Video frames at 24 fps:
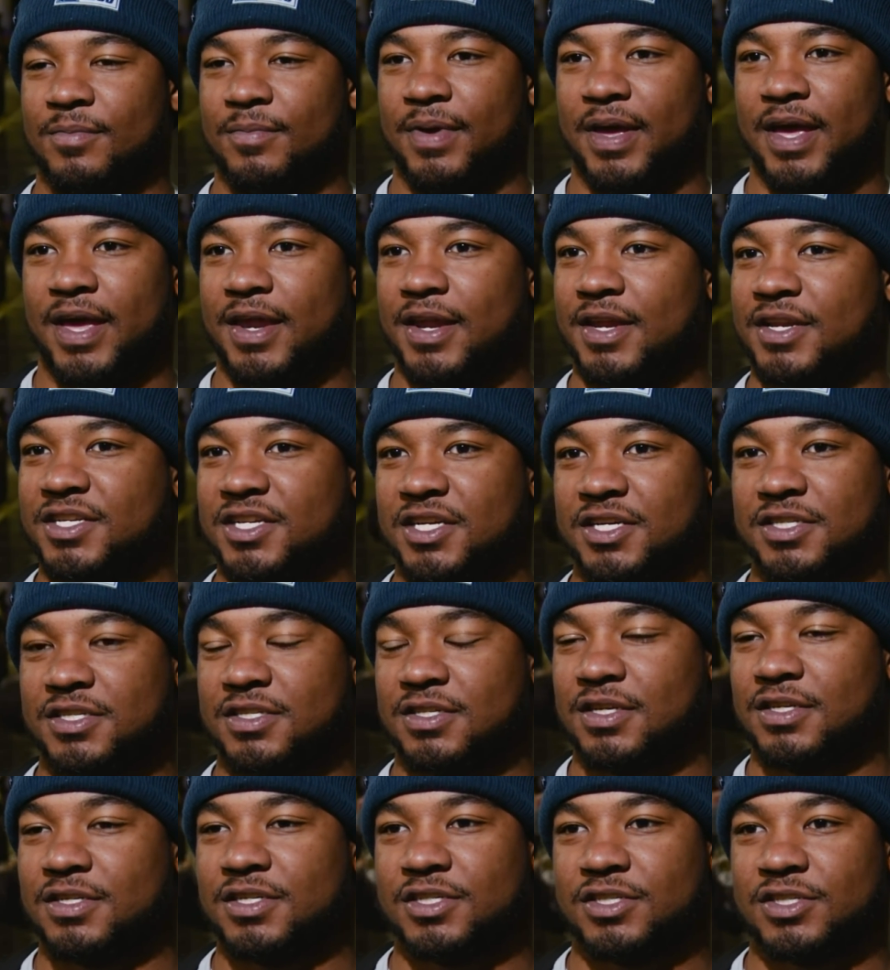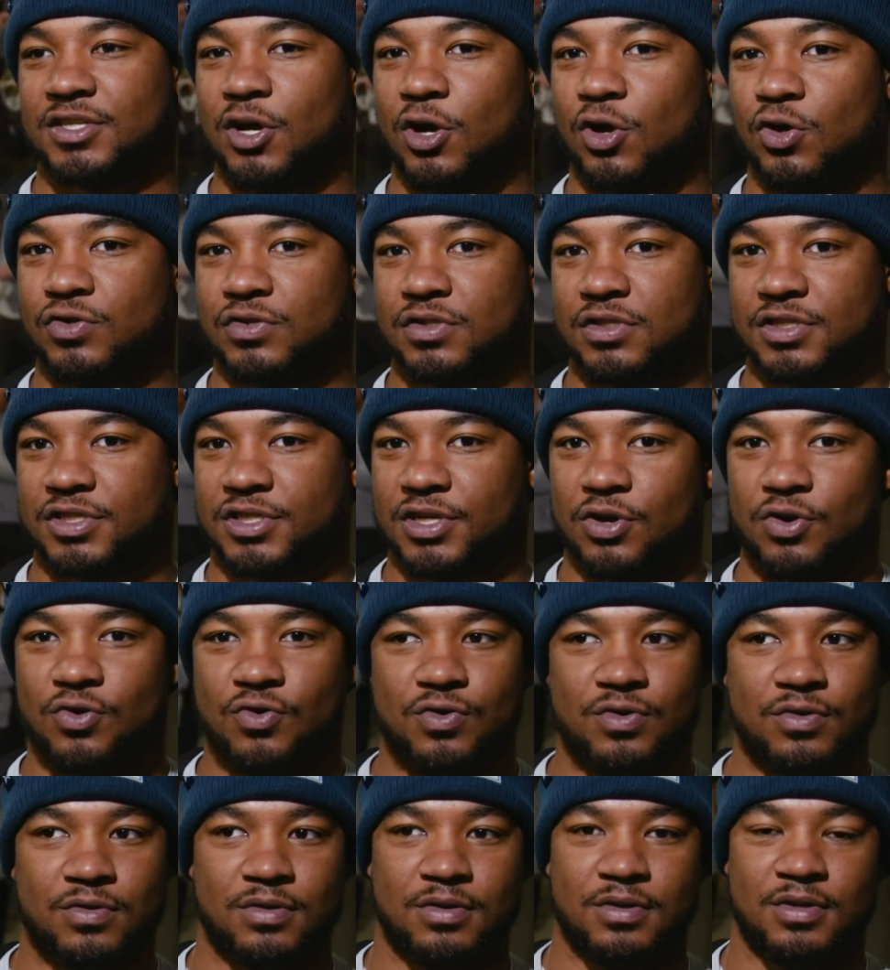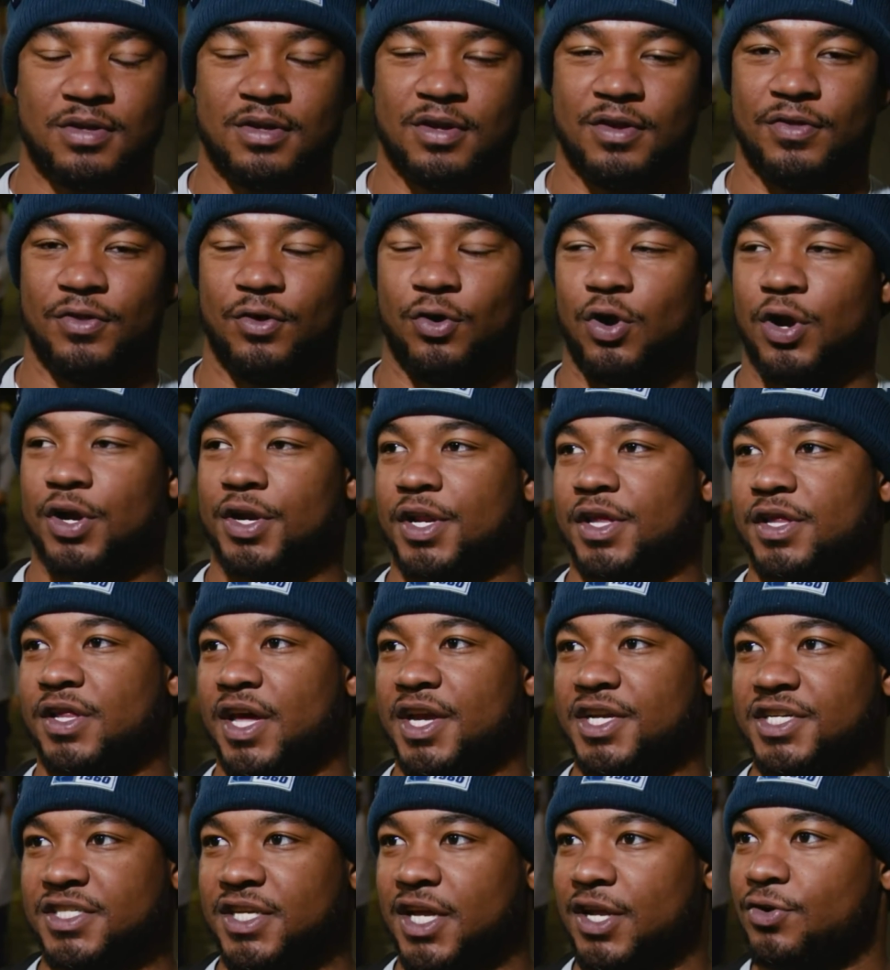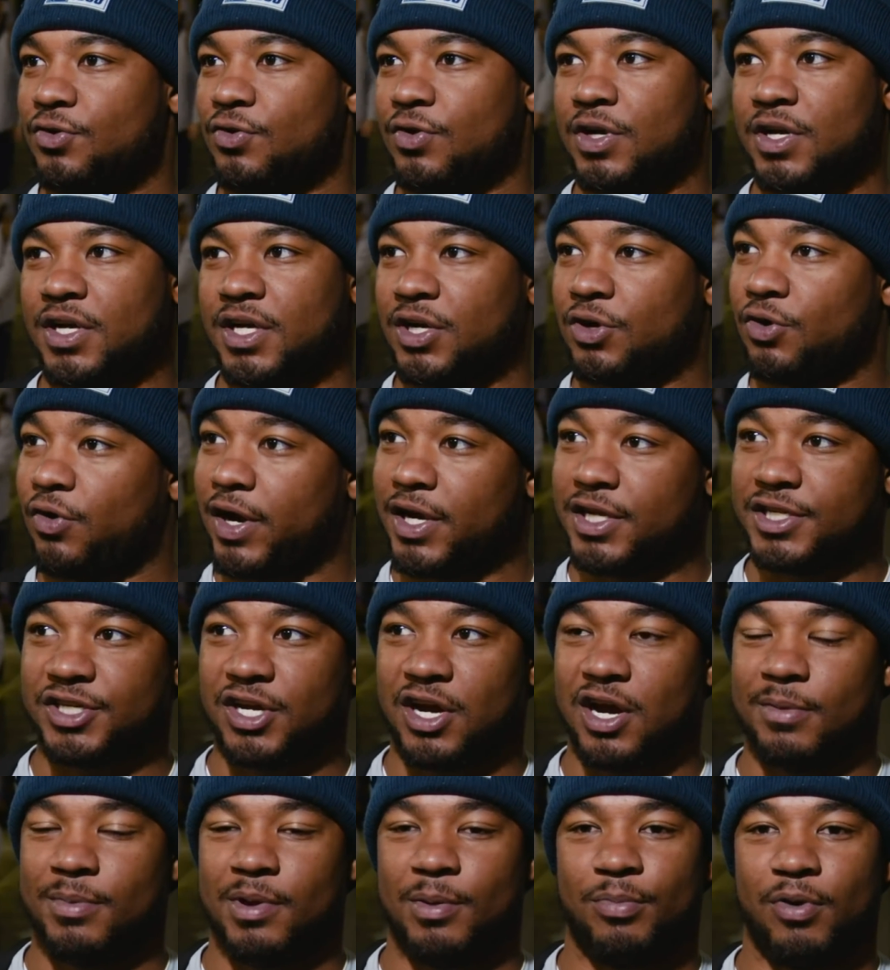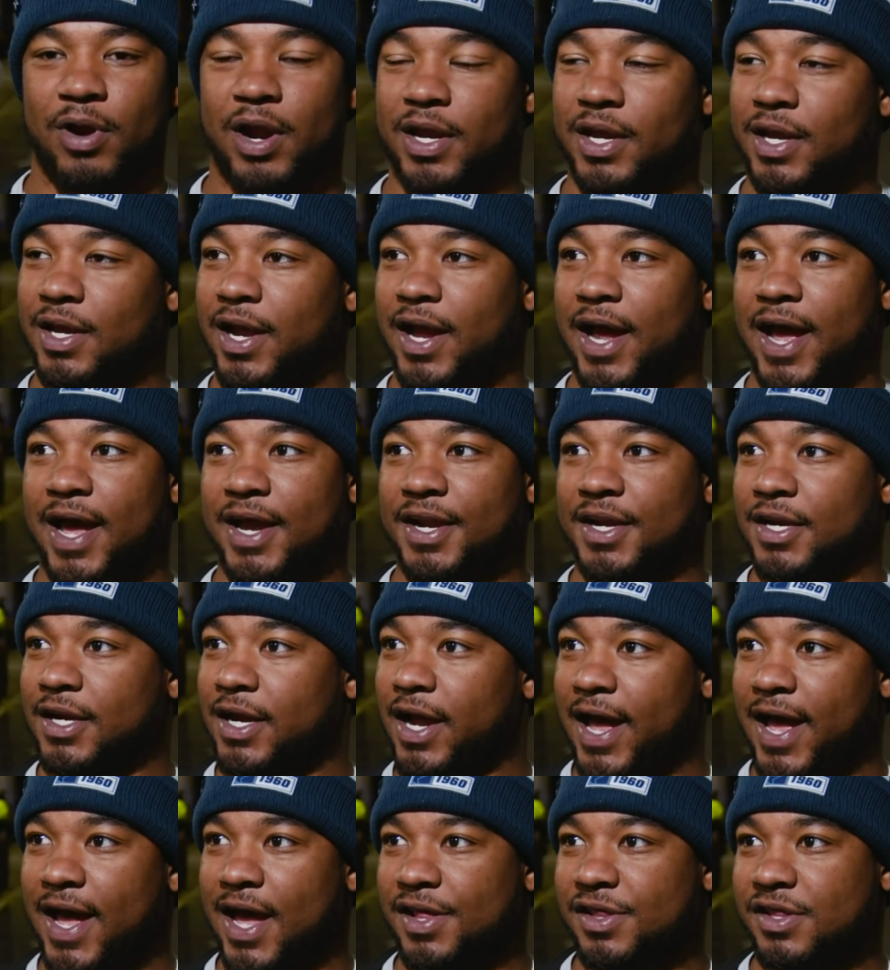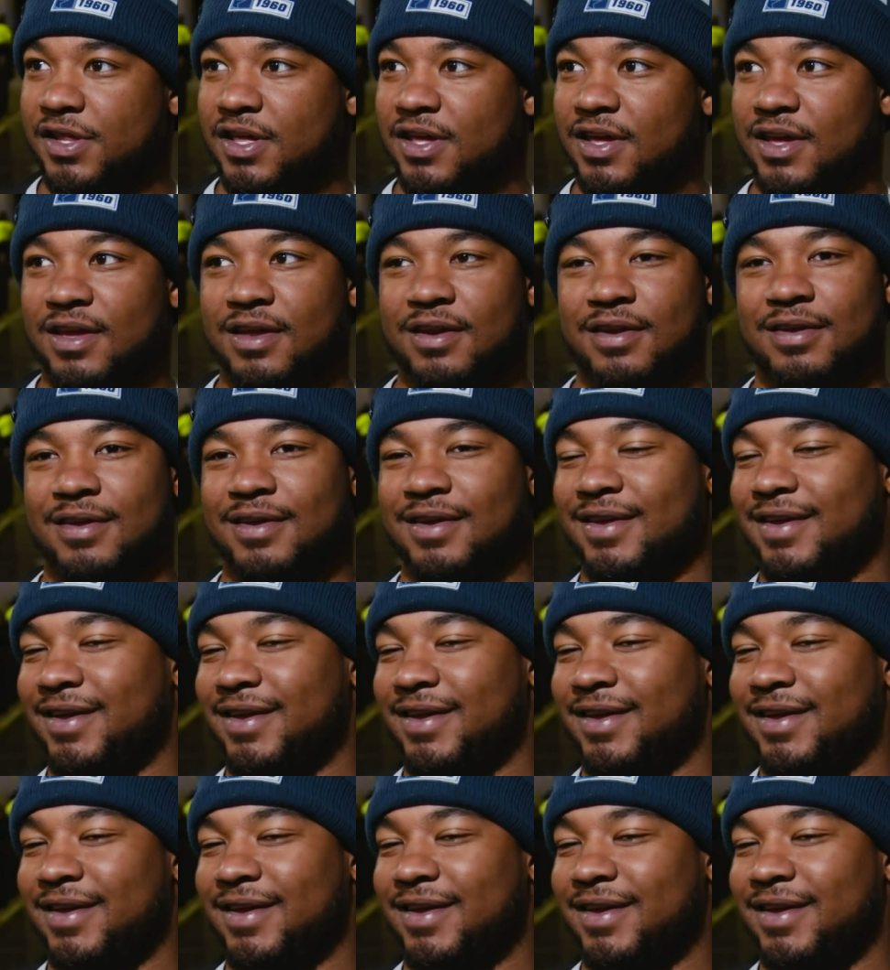Man, it just goes to show the organization. They do a great job at bringing guys in.